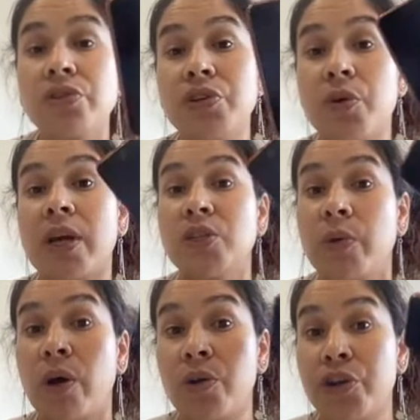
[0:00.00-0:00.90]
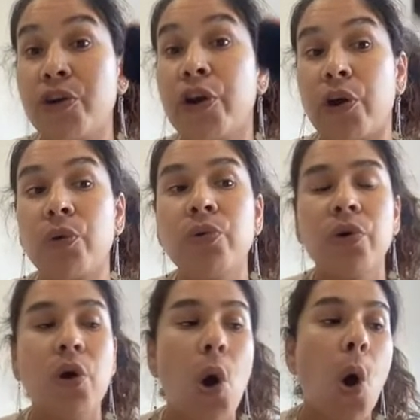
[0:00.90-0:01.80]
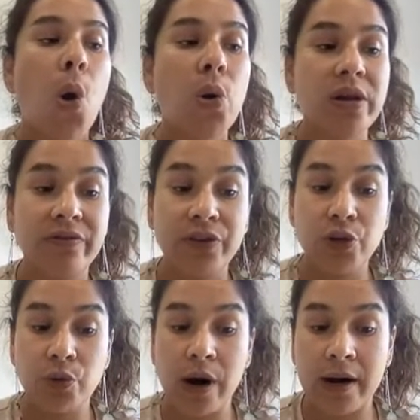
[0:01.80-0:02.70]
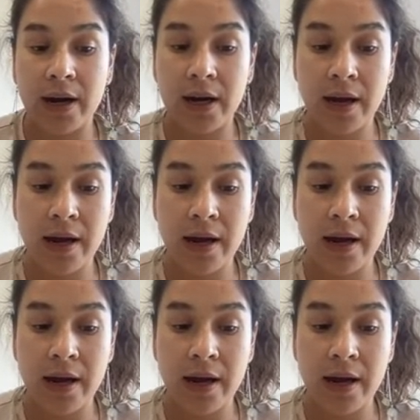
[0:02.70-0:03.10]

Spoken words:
so you can do it on your go. Or if you are